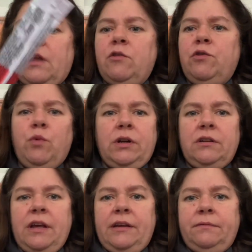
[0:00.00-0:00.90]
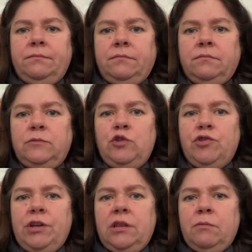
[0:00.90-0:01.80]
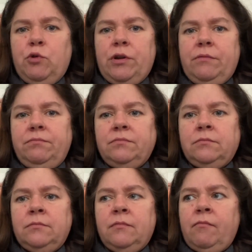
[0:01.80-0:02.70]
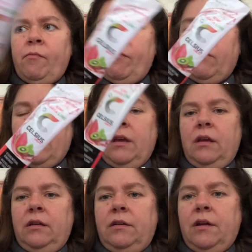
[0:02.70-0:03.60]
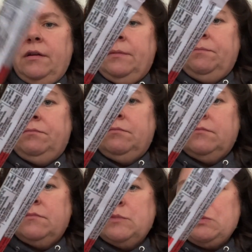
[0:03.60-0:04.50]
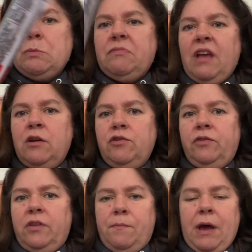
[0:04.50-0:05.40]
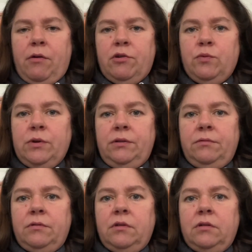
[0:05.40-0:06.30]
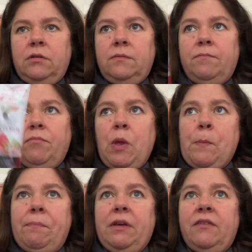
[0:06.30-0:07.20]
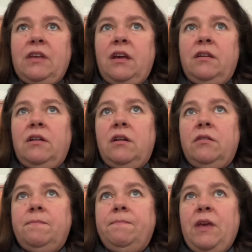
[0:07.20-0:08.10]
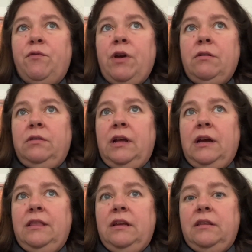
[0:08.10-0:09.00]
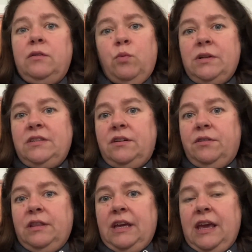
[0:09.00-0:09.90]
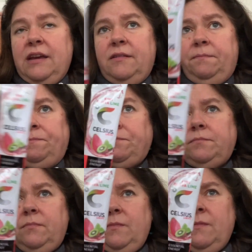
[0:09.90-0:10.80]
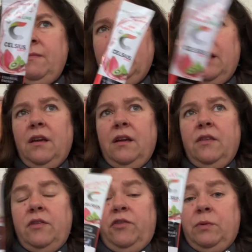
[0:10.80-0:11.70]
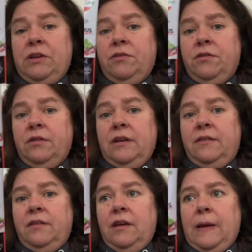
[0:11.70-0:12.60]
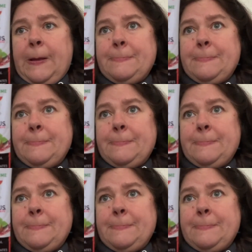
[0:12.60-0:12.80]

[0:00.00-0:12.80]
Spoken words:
do one a day, usually in the morning. And I use the powdered one because I have read online that the ones that are in the can, the sweetener is like